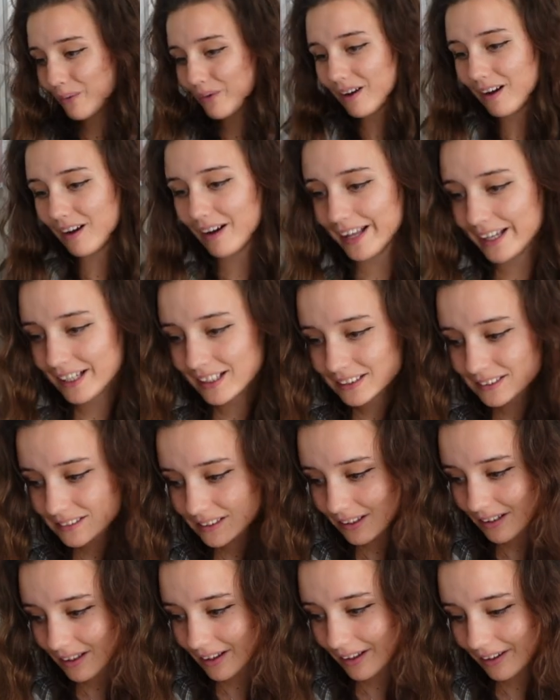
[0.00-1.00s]

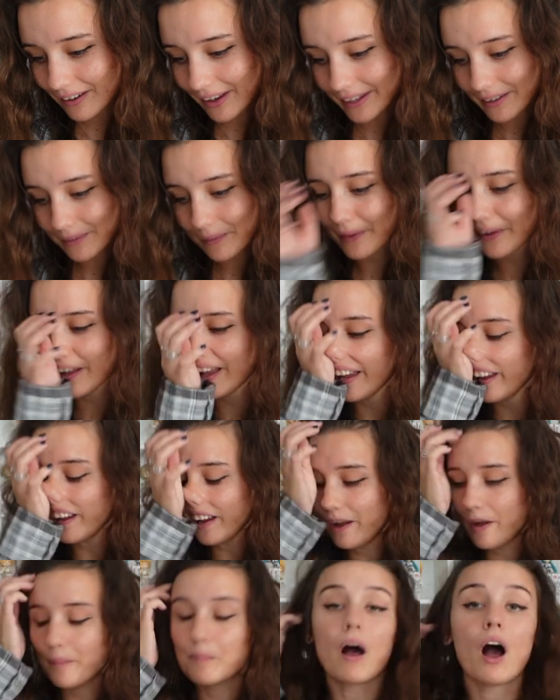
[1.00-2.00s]
Guys, like, okay,
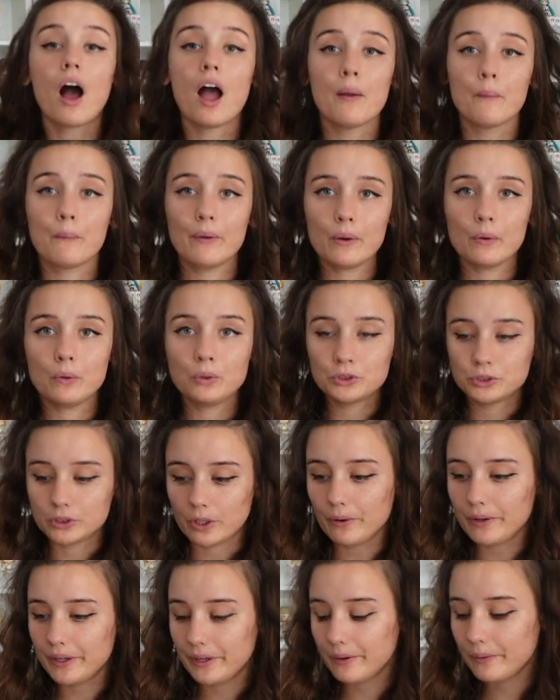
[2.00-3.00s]
I will
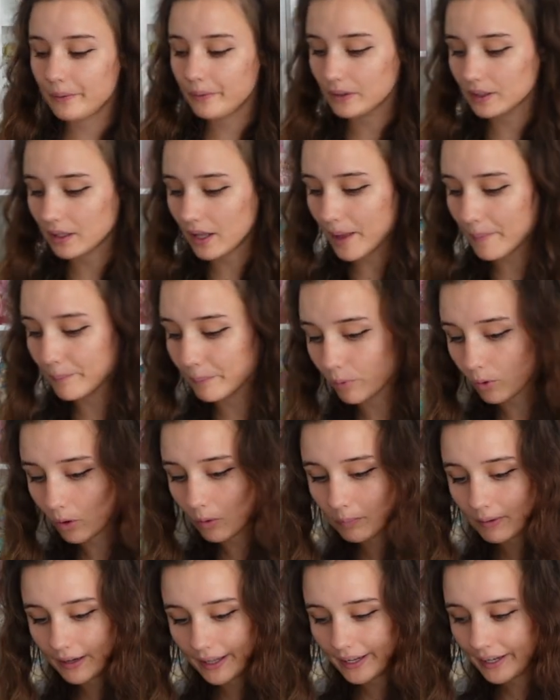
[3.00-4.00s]
show you
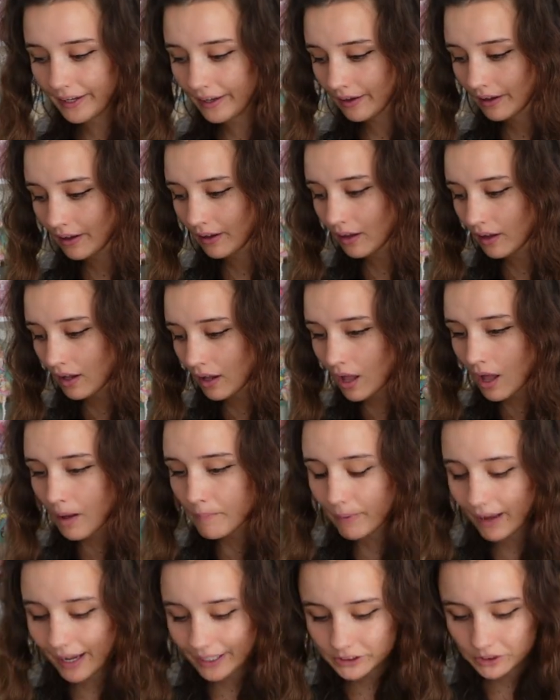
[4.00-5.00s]
properly,
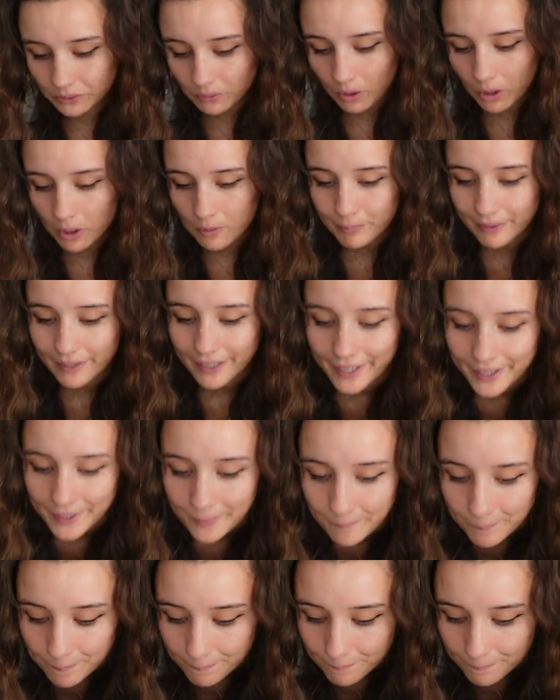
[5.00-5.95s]
but as you open it,